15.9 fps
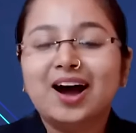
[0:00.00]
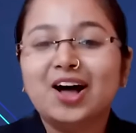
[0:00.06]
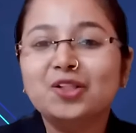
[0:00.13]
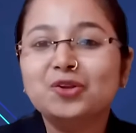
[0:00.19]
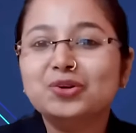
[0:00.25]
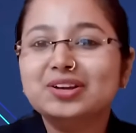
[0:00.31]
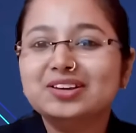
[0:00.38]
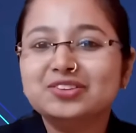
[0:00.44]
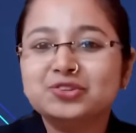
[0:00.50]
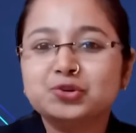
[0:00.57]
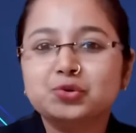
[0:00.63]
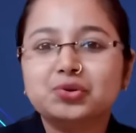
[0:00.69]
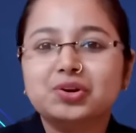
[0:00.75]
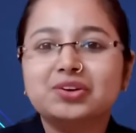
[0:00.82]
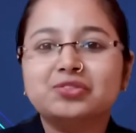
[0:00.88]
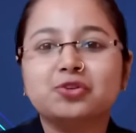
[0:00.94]
Hello dear
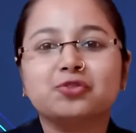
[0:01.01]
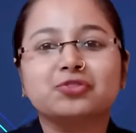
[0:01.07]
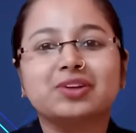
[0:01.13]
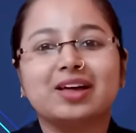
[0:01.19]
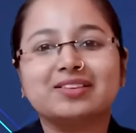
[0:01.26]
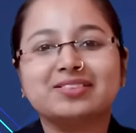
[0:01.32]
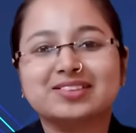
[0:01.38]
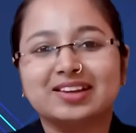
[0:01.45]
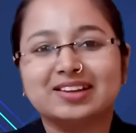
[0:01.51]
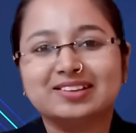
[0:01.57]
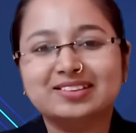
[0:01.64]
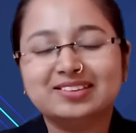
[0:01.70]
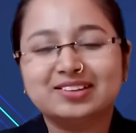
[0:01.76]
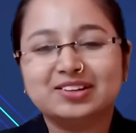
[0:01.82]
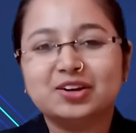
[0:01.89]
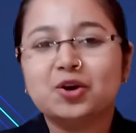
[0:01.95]
students of class
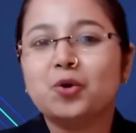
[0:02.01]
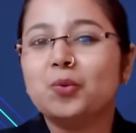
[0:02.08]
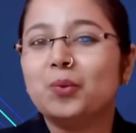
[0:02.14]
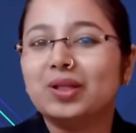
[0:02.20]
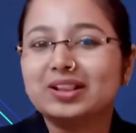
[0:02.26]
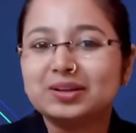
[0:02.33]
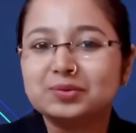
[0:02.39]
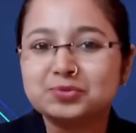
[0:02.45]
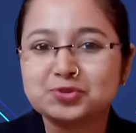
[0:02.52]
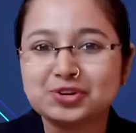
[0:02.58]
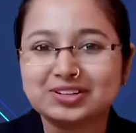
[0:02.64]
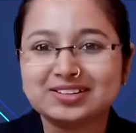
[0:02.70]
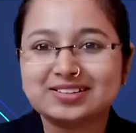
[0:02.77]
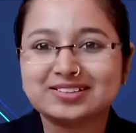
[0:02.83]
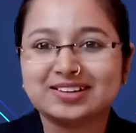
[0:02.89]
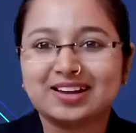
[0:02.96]
10th, welcome to
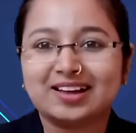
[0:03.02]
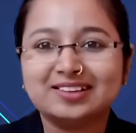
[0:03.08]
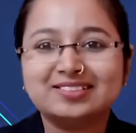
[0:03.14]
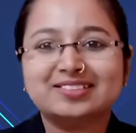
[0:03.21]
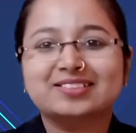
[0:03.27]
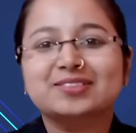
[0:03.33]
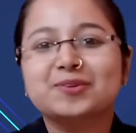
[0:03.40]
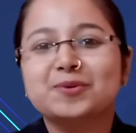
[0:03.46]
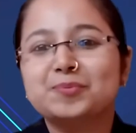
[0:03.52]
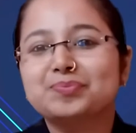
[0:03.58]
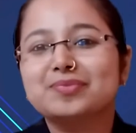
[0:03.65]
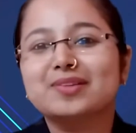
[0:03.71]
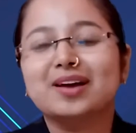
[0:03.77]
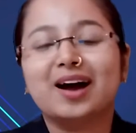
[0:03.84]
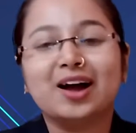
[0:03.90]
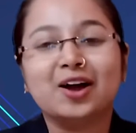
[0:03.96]
English class.
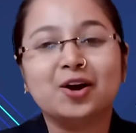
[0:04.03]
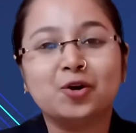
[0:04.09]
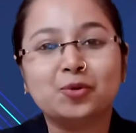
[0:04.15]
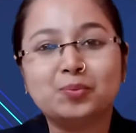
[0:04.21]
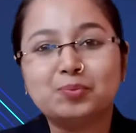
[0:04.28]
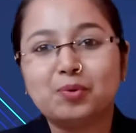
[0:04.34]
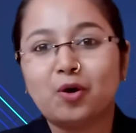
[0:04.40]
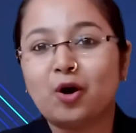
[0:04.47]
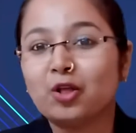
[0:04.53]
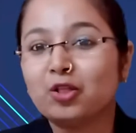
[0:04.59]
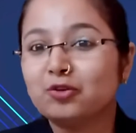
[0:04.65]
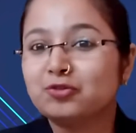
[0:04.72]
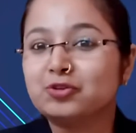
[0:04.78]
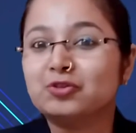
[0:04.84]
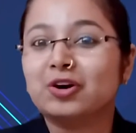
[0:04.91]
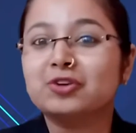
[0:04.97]
I hope all
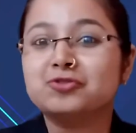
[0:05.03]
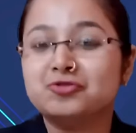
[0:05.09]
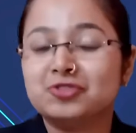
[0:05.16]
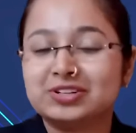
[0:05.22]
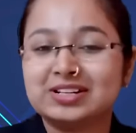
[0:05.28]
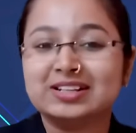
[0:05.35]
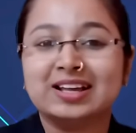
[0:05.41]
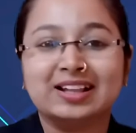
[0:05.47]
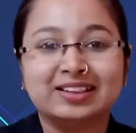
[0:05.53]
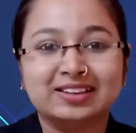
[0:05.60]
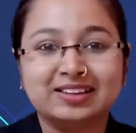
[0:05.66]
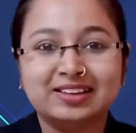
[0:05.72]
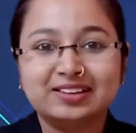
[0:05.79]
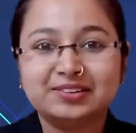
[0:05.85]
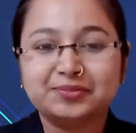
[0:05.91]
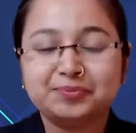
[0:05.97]
of you are fit and
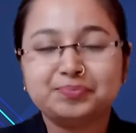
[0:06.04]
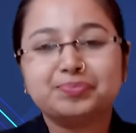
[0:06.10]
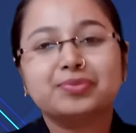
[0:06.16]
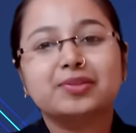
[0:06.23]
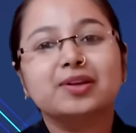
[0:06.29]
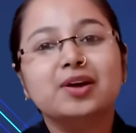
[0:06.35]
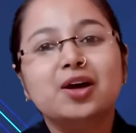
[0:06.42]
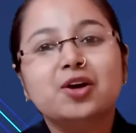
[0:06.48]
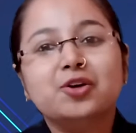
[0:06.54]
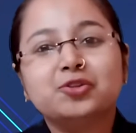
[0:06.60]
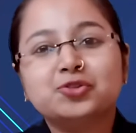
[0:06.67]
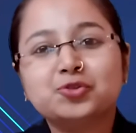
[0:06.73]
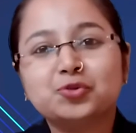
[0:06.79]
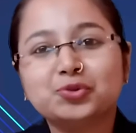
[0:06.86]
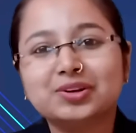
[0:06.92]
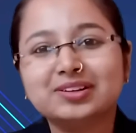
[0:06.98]
healthy.
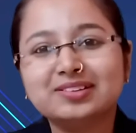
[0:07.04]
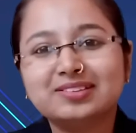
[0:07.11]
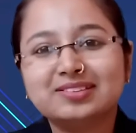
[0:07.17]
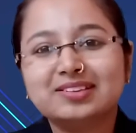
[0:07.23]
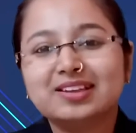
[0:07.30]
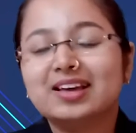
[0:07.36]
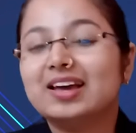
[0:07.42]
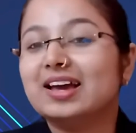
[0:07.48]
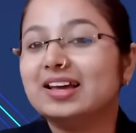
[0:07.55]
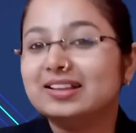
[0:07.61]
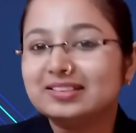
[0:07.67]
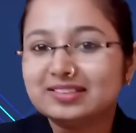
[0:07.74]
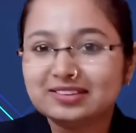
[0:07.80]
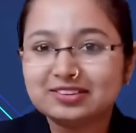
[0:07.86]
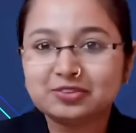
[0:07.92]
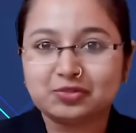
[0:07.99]
Students,
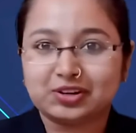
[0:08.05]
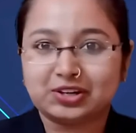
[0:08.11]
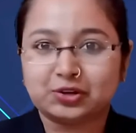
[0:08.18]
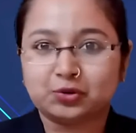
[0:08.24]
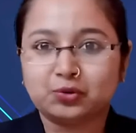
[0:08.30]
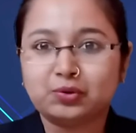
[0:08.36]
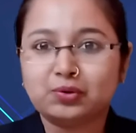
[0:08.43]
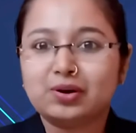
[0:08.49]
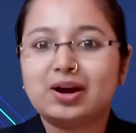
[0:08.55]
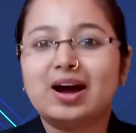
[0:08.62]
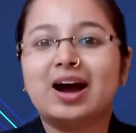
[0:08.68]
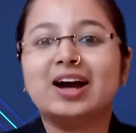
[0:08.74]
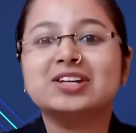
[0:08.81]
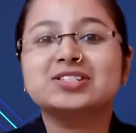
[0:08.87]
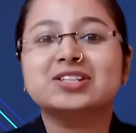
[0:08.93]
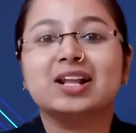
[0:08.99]
in this video,
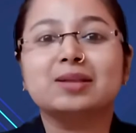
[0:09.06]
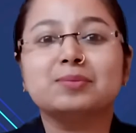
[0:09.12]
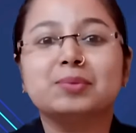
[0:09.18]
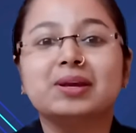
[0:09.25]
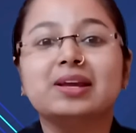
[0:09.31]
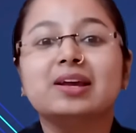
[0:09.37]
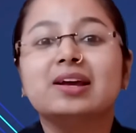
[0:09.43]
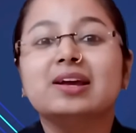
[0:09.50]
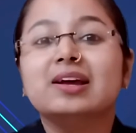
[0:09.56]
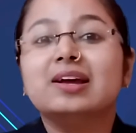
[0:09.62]
I shall be